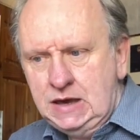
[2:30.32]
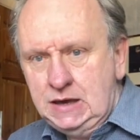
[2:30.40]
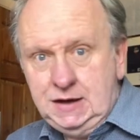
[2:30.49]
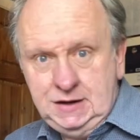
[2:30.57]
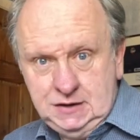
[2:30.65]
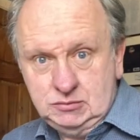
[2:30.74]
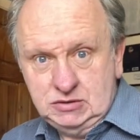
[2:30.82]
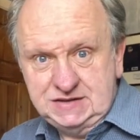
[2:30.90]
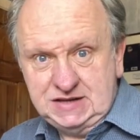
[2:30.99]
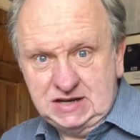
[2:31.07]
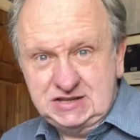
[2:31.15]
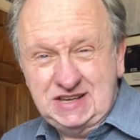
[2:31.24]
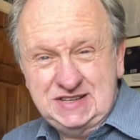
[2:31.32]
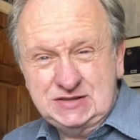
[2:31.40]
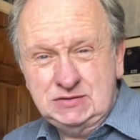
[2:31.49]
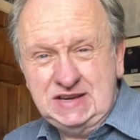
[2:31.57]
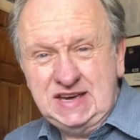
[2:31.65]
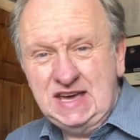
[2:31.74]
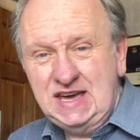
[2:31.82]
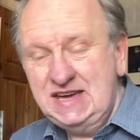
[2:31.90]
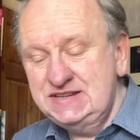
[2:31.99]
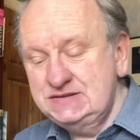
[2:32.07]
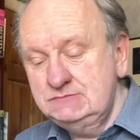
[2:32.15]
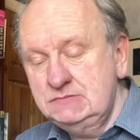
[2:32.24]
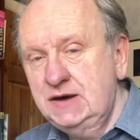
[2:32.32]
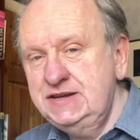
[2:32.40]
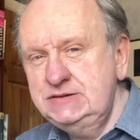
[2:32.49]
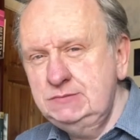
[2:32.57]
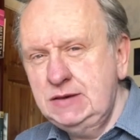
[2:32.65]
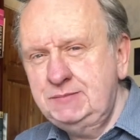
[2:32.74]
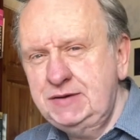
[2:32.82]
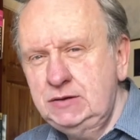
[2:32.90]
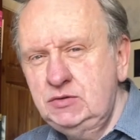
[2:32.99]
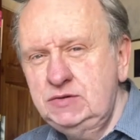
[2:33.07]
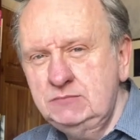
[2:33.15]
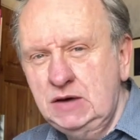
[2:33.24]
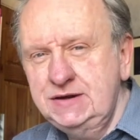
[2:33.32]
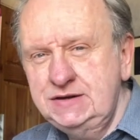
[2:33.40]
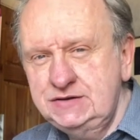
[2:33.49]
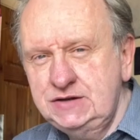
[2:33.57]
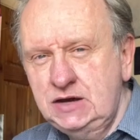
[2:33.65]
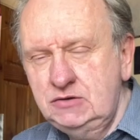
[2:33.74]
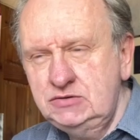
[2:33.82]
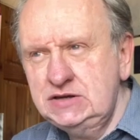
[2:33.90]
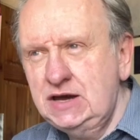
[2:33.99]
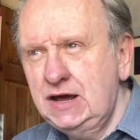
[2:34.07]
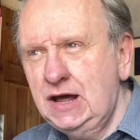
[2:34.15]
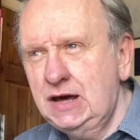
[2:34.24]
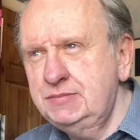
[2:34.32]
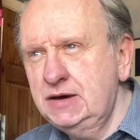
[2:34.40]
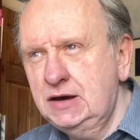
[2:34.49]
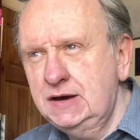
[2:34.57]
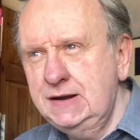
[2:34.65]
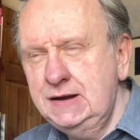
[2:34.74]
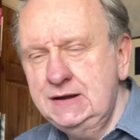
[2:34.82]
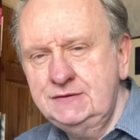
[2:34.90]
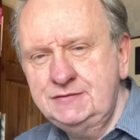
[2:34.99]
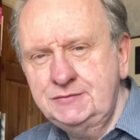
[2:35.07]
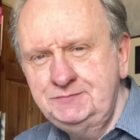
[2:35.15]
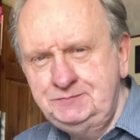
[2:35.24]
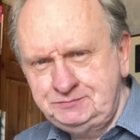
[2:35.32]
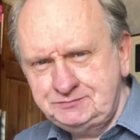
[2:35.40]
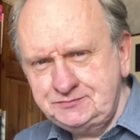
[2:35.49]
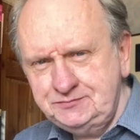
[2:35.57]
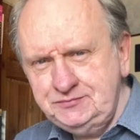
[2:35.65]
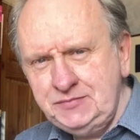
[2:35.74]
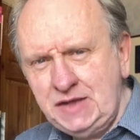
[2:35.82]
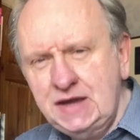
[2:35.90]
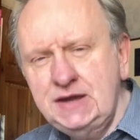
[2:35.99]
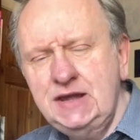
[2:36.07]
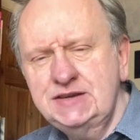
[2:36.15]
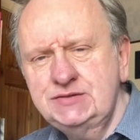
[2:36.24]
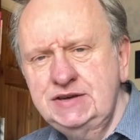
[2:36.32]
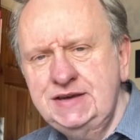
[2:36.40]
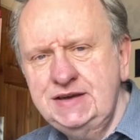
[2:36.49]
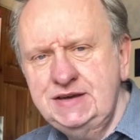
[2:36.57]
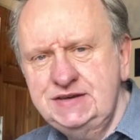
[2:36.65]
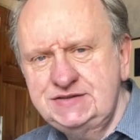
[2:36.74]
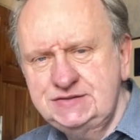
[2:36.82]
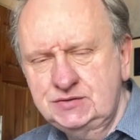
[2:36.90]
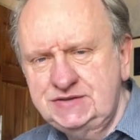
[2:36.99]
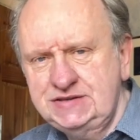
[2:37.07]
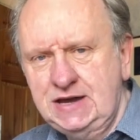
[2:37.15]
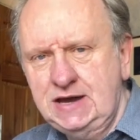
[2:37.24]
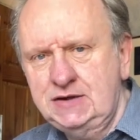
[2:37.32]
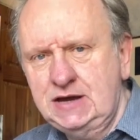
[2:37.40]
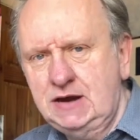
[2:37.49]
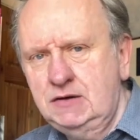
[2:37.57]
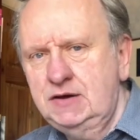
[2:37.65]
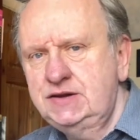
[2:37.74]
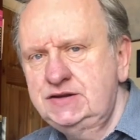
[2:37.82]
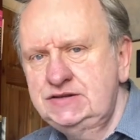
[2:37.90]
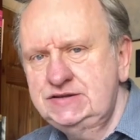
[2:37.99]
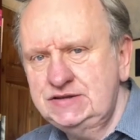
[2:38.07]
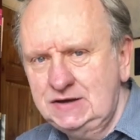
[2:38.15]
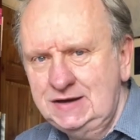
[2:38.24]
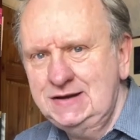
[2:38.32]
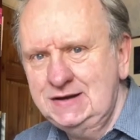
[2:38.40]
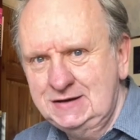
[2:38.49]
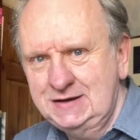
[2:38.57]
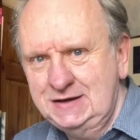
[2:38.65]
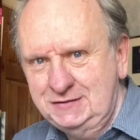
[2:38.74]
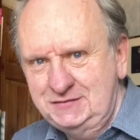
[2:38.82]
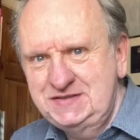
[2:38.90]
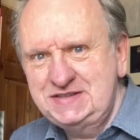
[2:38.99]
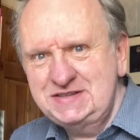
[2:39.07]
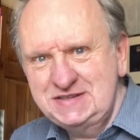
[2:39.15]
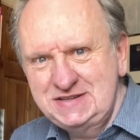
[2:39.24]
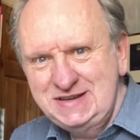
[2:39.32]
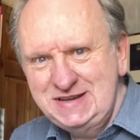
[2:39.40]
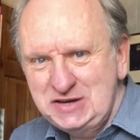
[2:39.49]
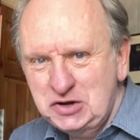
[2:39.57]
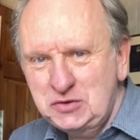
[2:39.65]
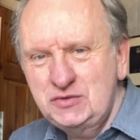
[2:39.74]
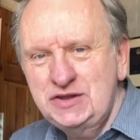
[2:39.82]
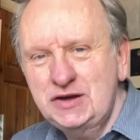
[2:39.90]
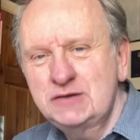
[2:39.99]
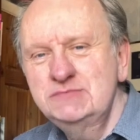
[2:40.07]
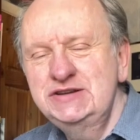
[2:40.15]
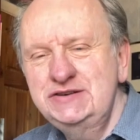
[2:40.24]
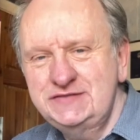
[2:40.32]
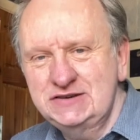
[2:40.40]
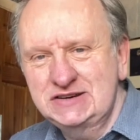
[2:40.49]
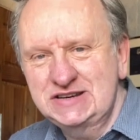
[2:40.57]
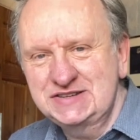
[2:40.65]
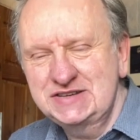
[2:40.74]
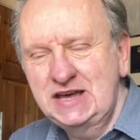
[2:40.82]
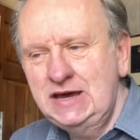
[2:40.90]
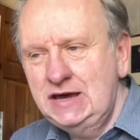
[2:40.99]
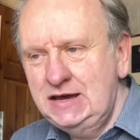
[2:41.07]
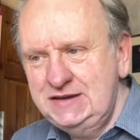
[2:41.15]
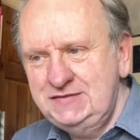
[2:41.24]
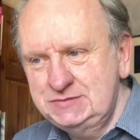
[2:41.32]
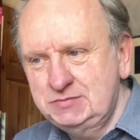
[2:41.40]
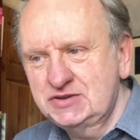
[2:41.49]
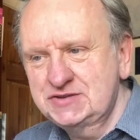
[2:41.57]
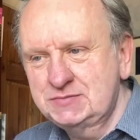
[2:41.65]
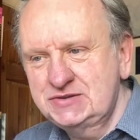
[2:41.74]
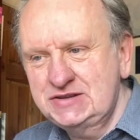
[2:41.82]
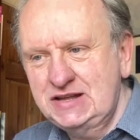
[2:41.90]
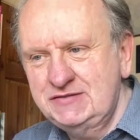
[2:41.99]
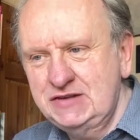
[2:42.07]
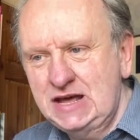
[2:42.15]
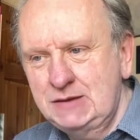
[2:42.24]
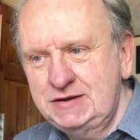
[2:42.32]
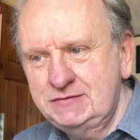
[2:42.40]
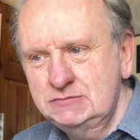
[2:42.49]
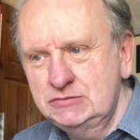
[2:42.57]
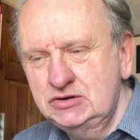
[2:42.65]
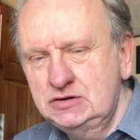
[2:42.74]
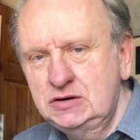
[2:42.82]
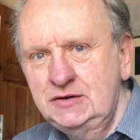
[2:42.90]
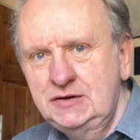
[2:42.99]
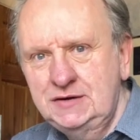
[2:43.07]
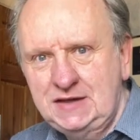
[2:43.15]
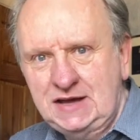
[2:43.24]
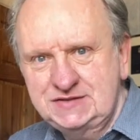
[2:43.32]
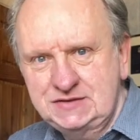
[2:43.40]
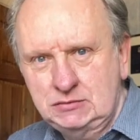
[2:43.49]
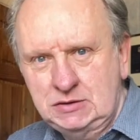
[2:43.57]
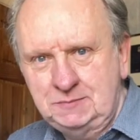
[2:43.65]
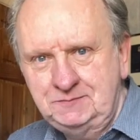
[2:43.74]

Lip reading: In other words, actually, this week, it's mind mapping with MindNode, an app I love. And next week is sorting out our entire lives with OmniFocus. If it's possible to love an app even more, that's the one.